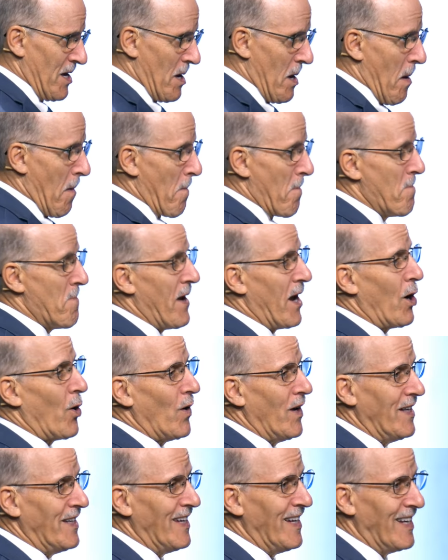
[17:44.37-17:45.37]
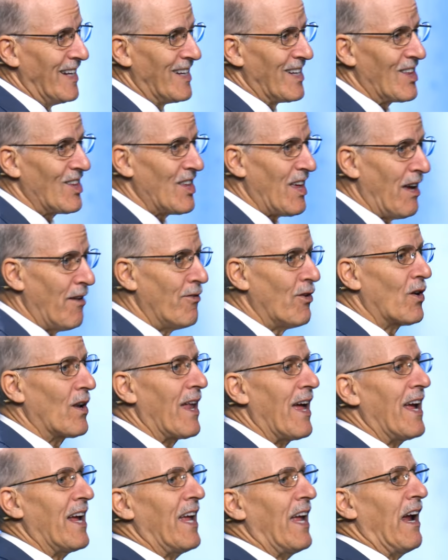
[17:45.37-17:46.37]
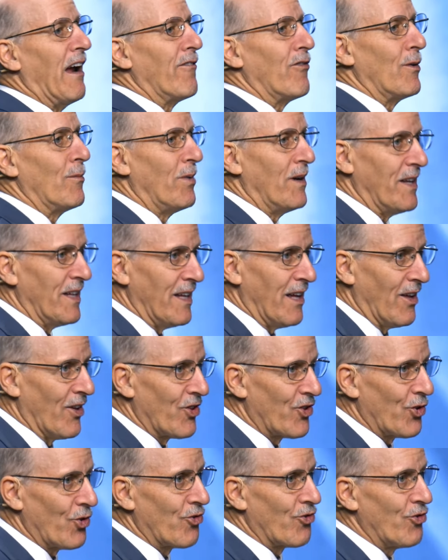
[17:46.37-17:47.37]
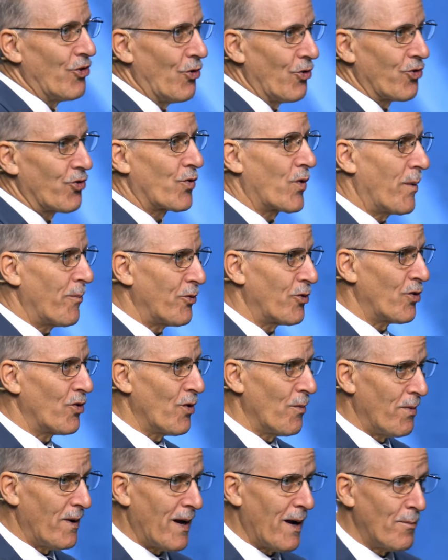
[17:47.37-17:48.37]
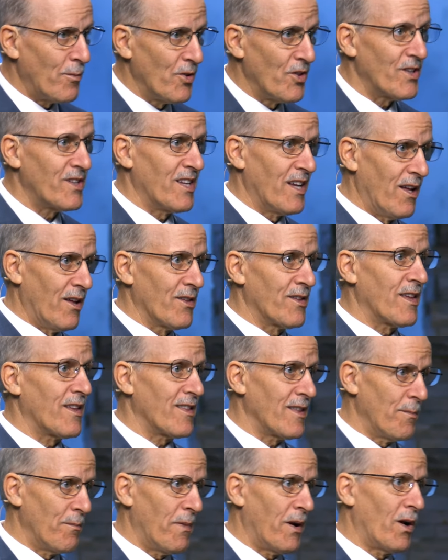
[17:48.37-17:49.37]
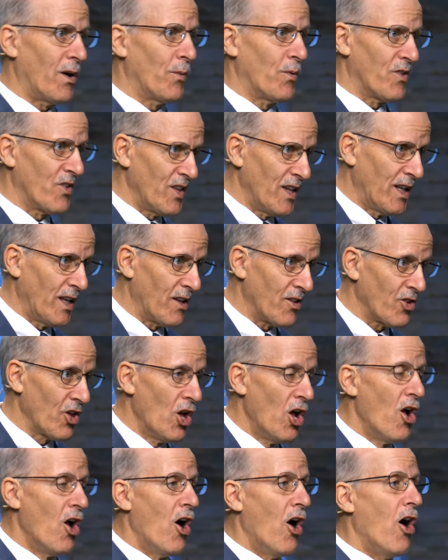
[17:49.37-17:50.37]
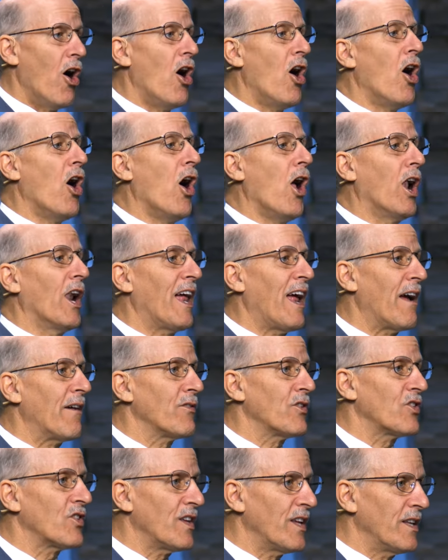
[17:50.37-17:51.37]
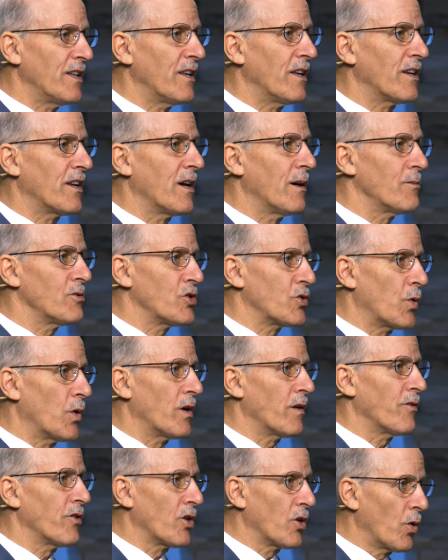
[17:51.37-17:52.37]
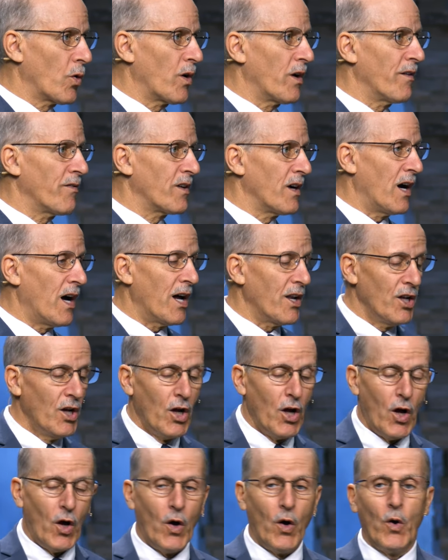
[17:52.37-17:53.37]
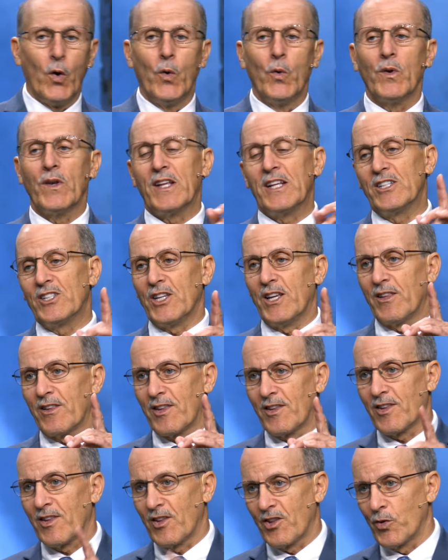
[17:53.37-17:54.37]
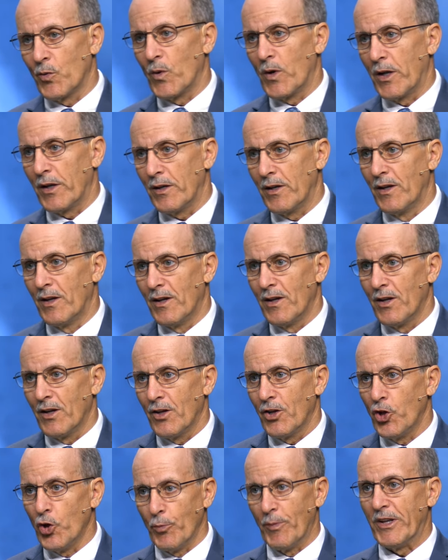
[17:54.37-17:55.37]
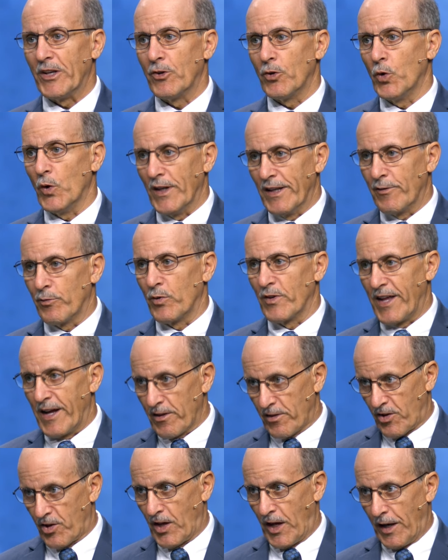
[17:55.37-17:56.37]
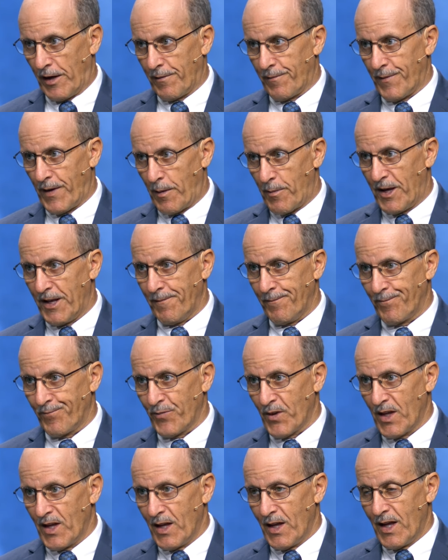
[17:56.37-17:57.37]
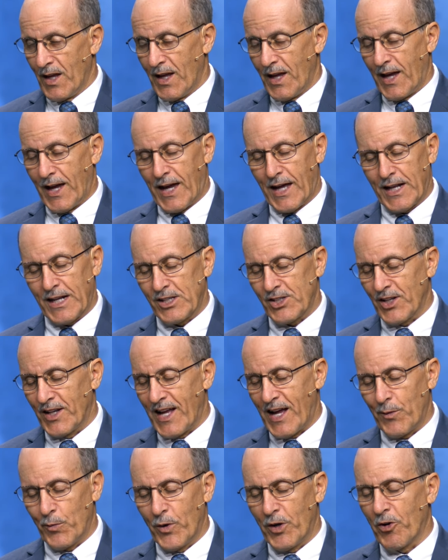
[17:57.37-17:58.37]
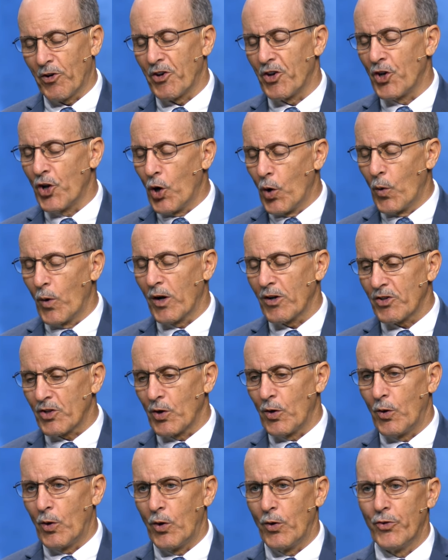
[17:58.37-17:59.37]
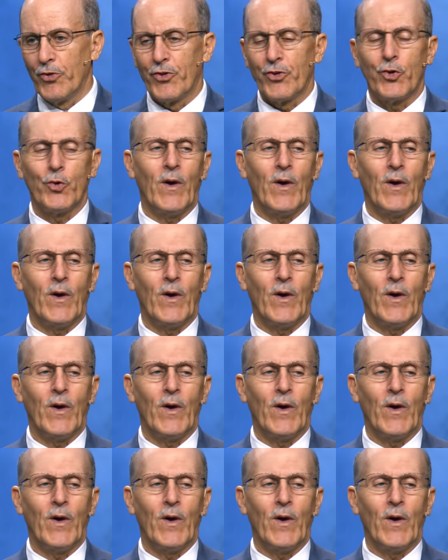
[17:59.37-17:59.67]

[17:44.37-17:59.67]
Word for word: Mary needed a Savior like everybody else. There's no scripture in the Bible that tells us that Mary was sinless. All have sinned and come short of the glory of God. Only Jesus is the one human who lived without sin. Amen? And I should add, we are nowhere told to